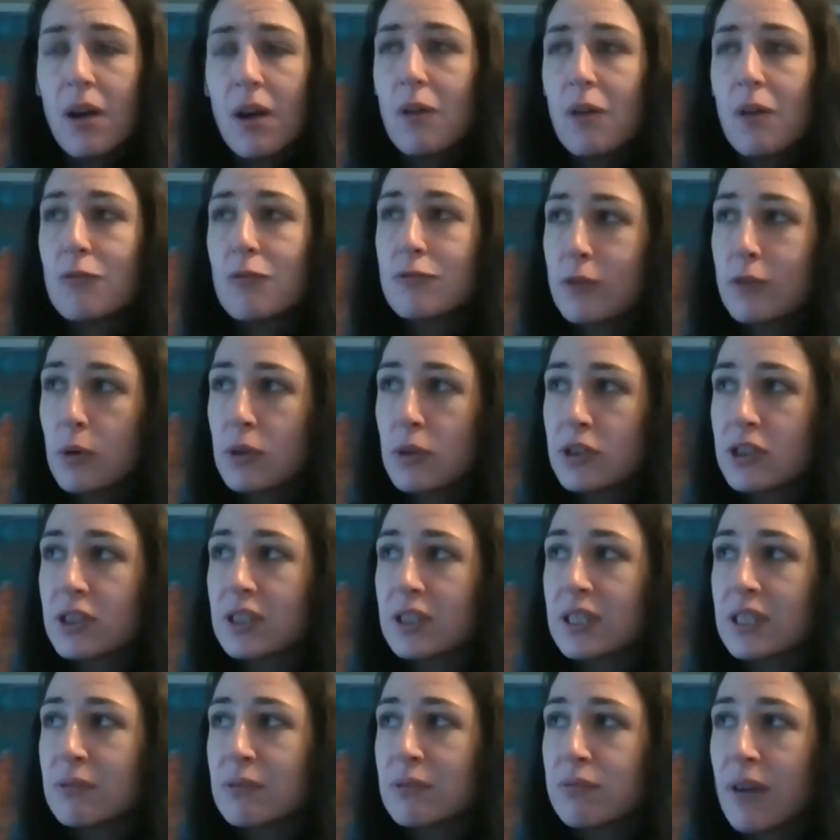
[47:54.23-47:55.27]

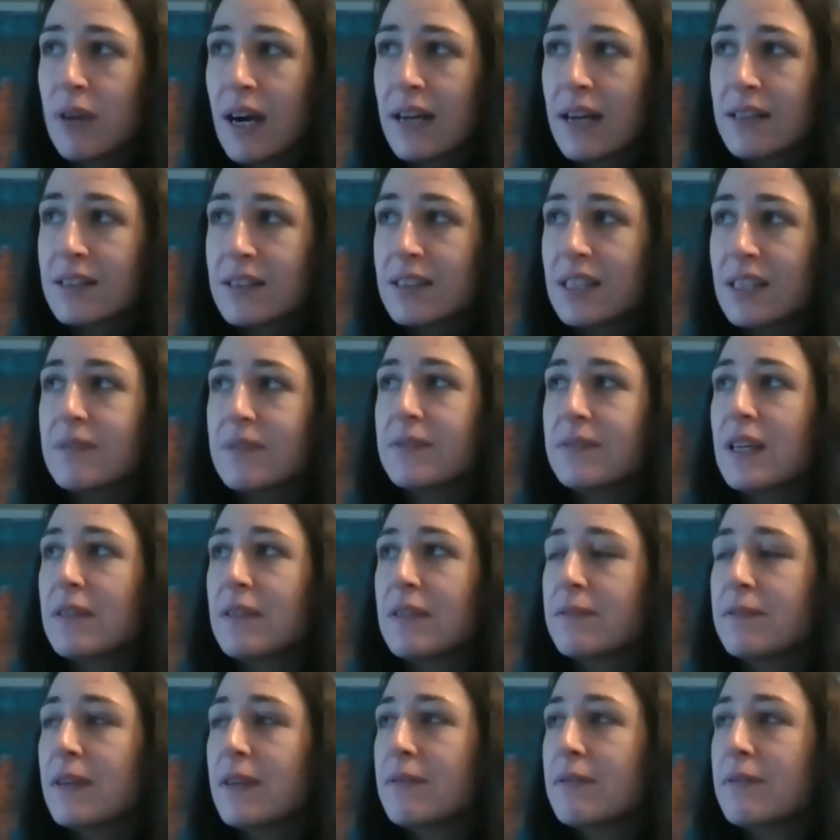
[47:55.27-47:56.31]
Unfortunately, rats, if,
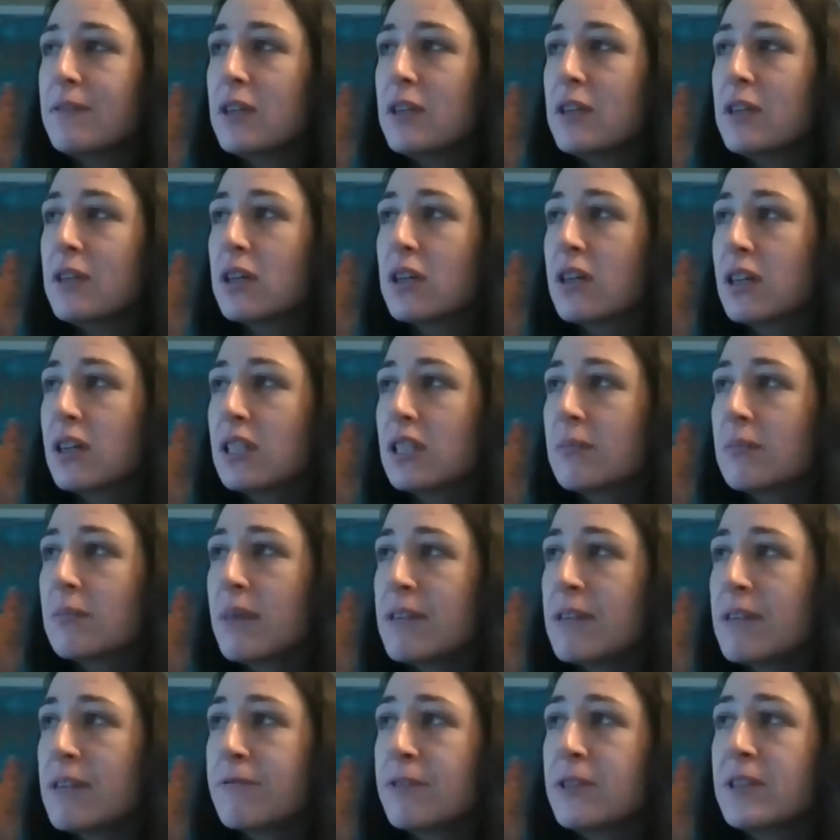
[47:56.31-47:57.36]
if, if you're going to
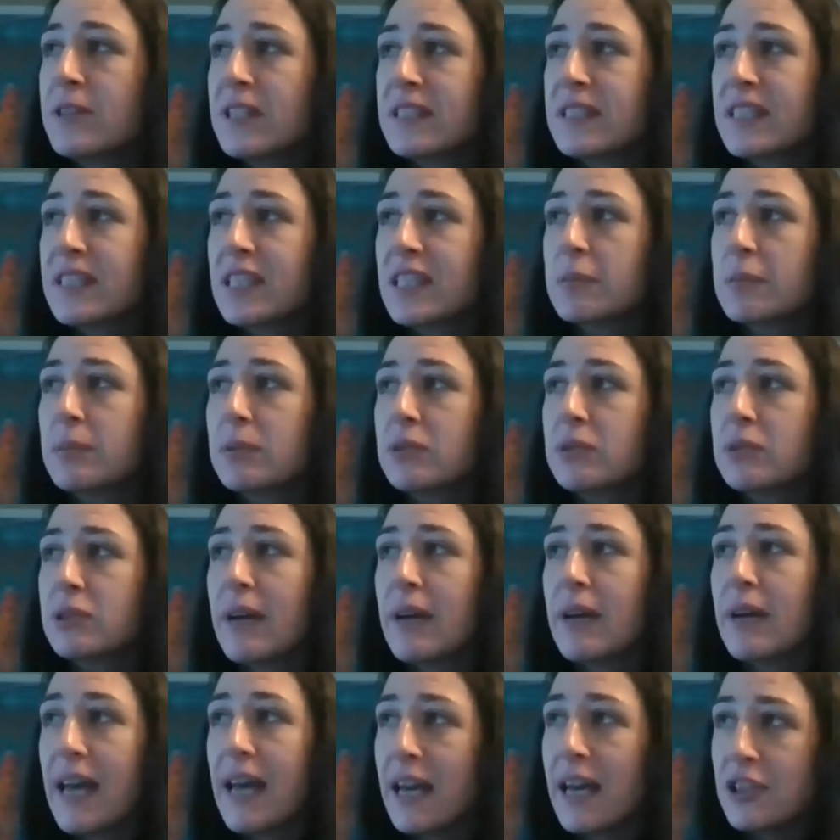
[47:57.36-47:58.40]
make food accessible to
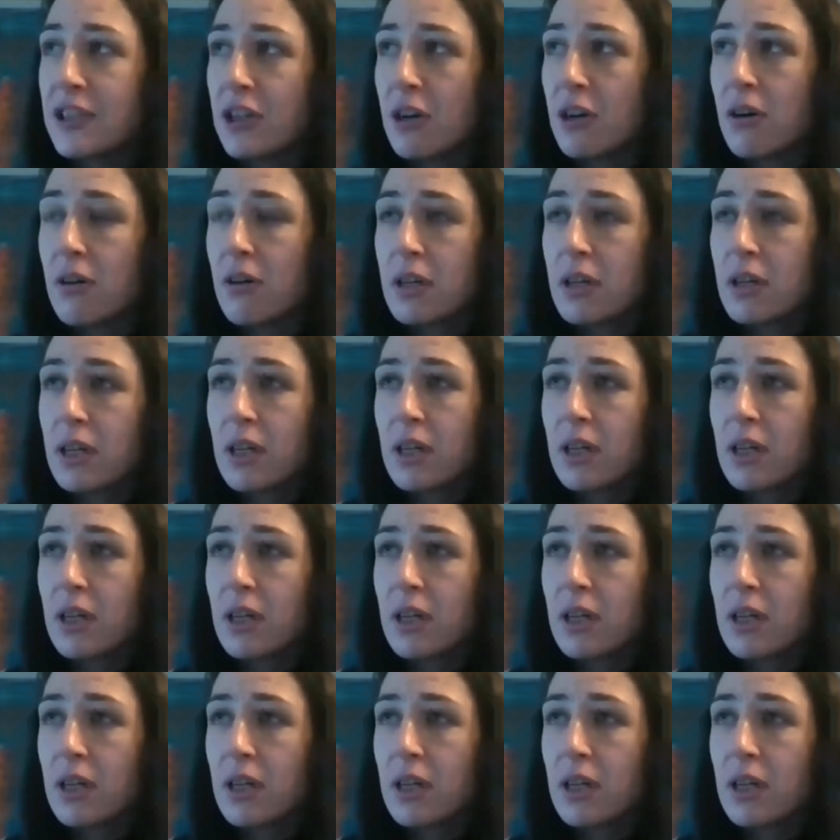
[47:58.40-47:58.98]
a hedgehog